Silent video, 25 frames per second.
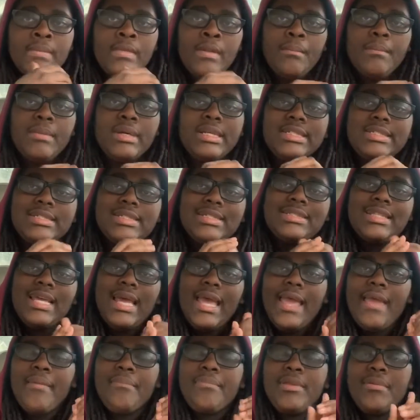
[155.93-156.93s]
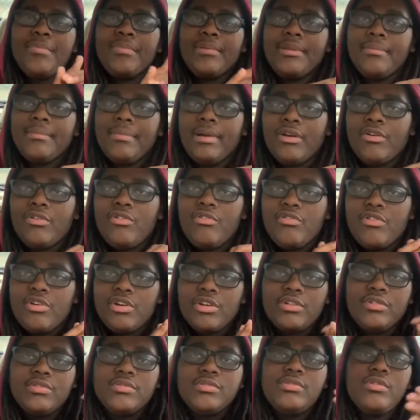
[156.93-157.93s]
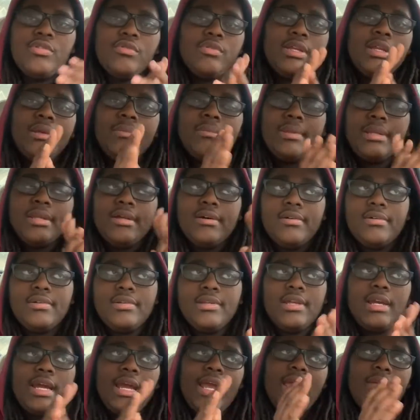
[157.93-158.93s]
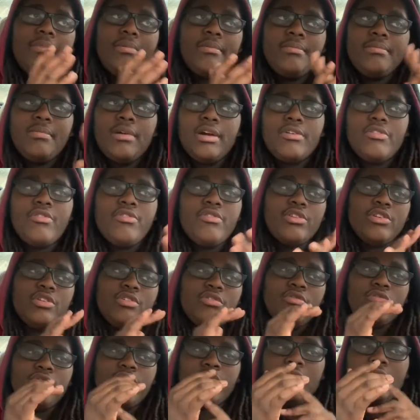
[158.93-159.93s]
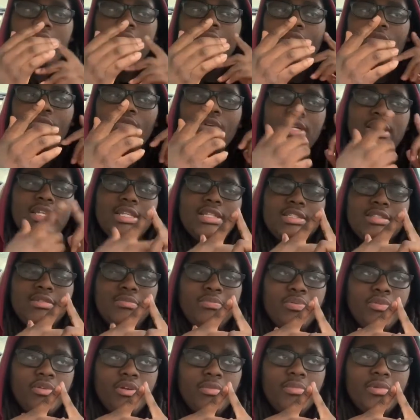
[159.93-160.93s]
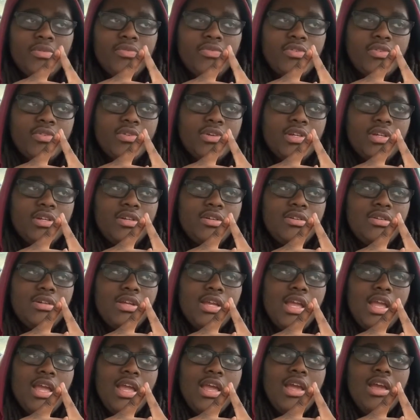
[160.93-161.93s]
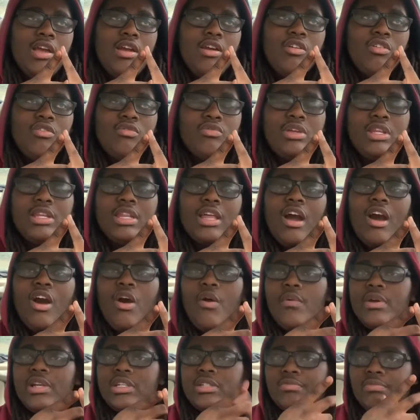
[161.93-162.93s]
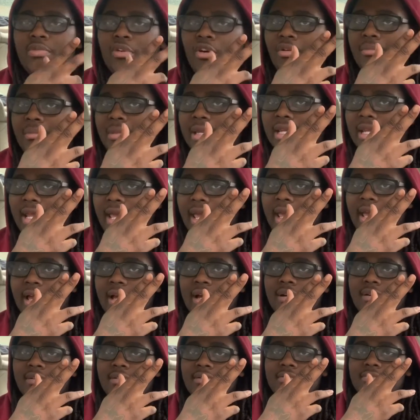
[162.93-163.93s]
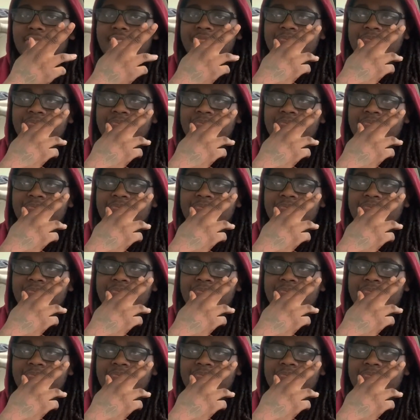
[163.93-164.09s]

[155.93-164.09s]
But it's because I had people in my corner who didn't belong there. I had people in my corner who really wanted to support me for real, who really always brought me down.